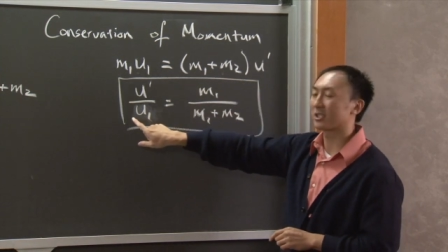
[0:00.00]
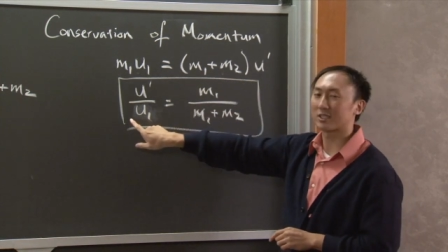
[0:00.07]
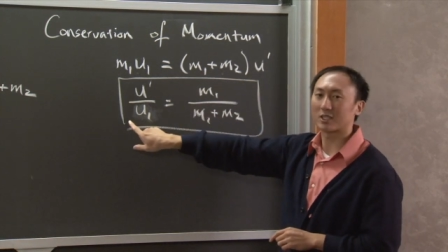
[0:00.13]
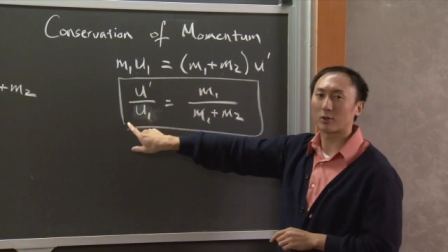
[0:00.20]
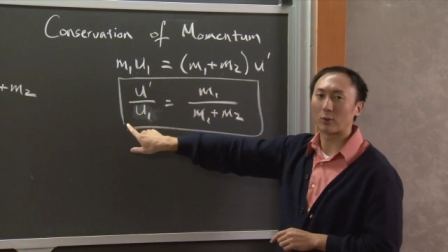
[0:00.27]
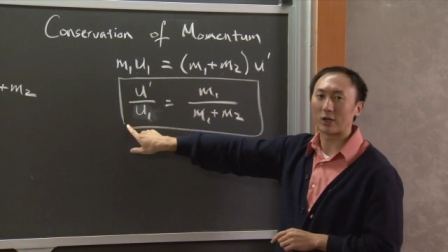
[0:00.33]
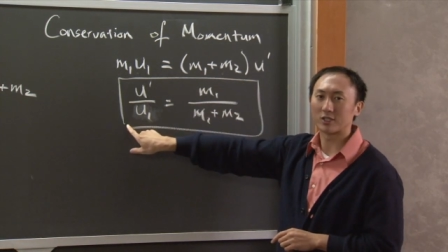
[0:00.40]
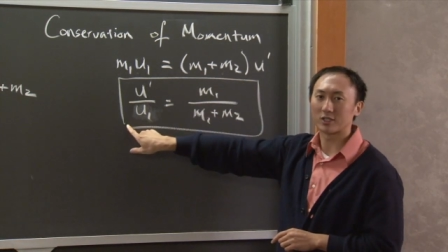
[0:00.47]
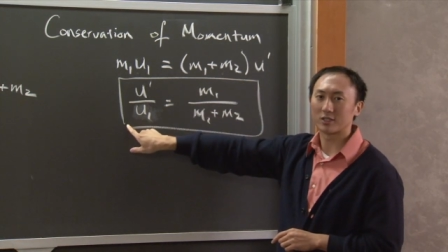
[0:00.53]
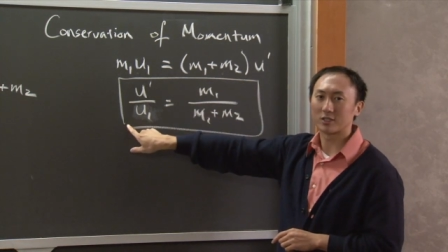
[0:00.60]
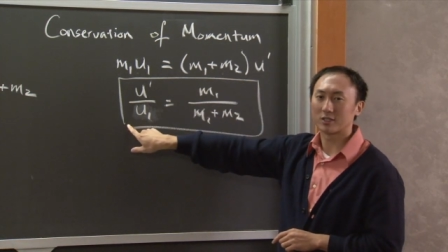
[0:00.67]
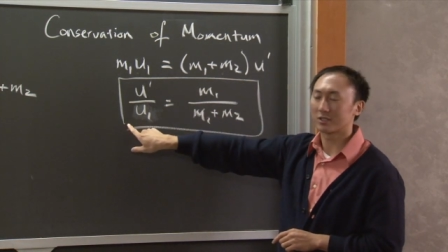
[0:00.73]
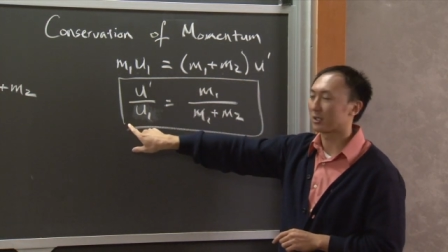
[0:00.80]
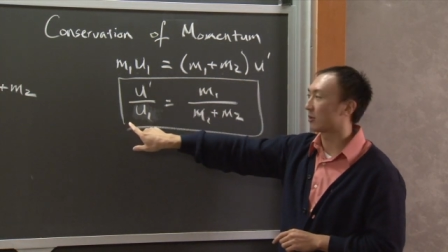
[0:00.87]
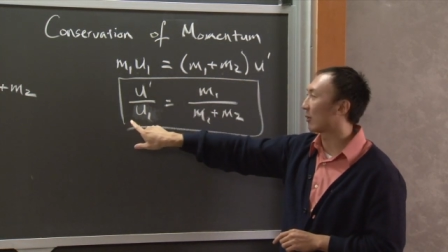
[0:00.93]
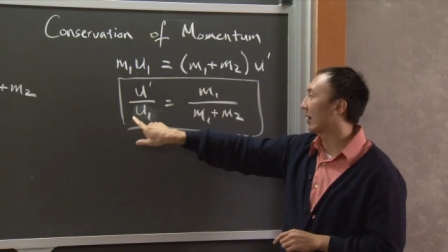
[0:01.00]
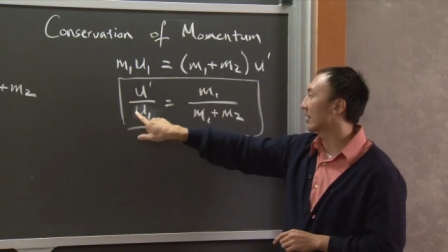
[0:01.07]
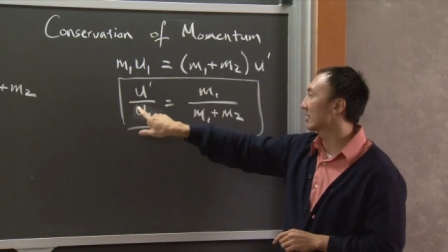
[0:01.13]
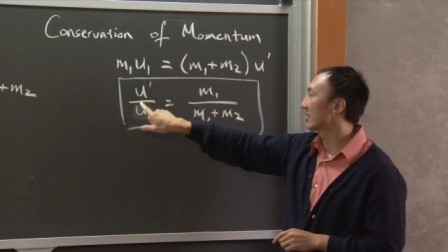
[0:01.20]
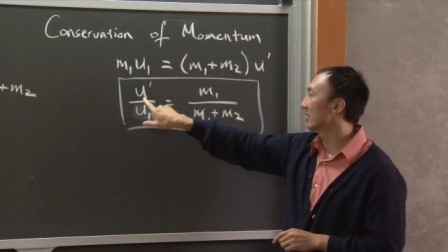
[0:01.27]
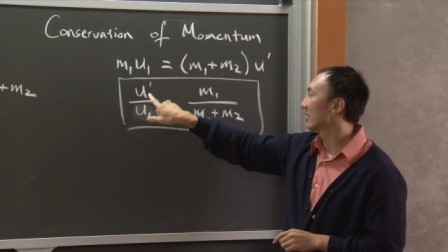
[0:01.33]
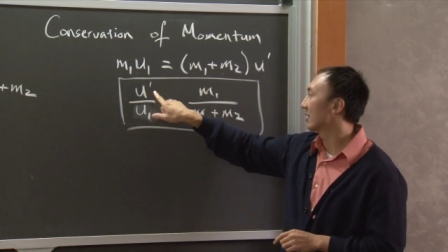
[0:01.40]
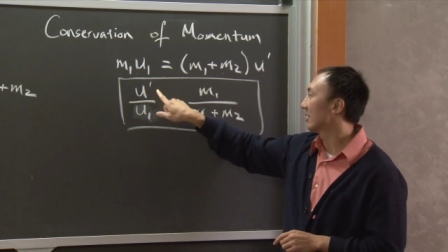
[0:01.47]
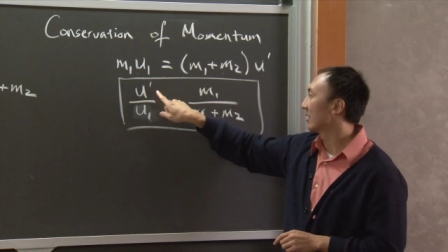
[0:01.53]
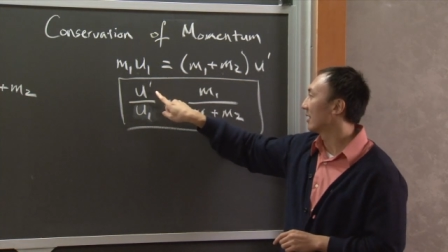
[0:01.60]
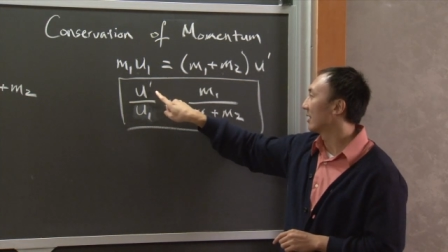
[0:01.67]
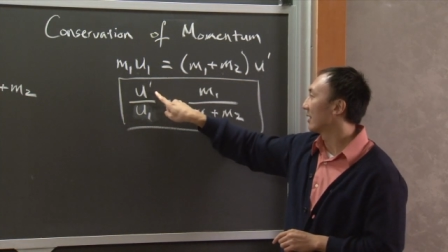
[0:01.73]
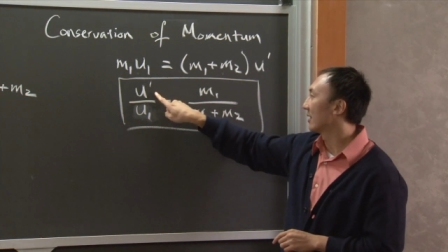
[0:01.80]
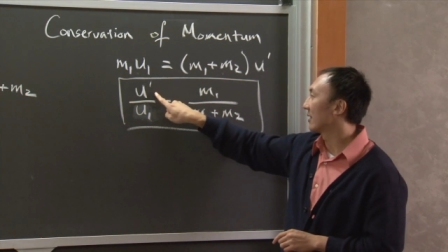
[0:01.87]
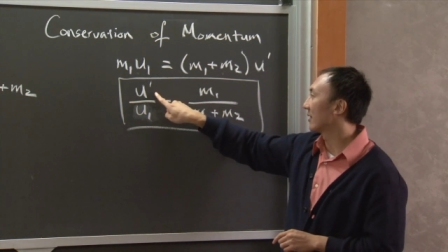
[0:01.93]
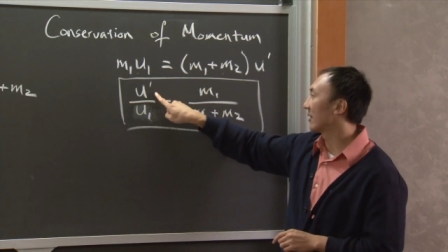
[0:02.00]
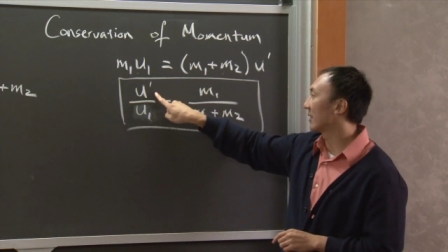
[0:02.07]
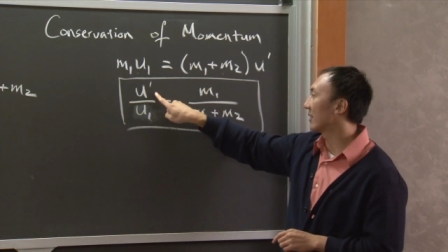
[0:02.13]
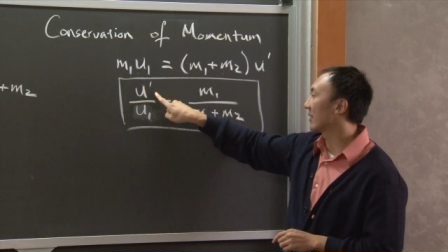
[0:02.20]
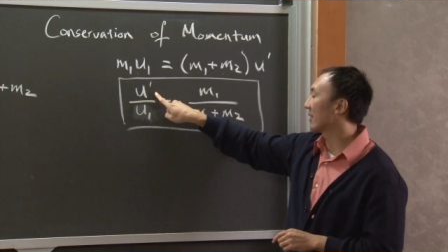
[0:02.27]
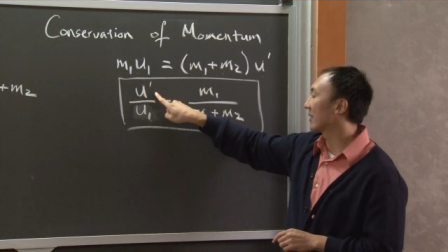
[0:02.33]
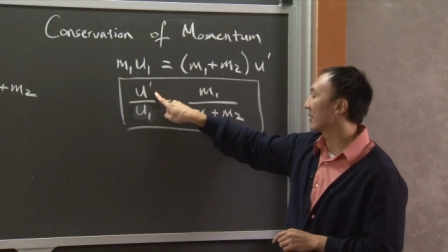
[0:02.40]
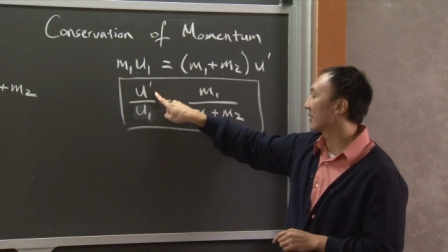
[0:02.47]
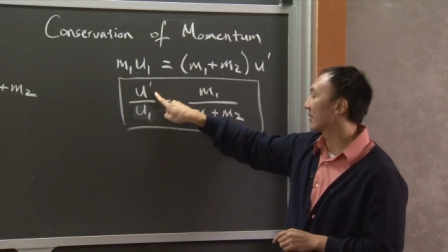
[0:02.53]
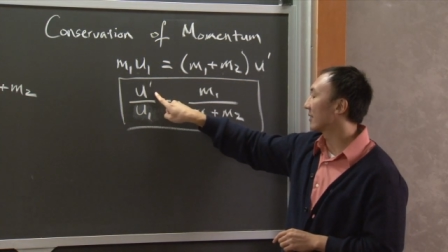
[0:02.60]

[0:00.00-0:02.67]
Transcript: this equation to write the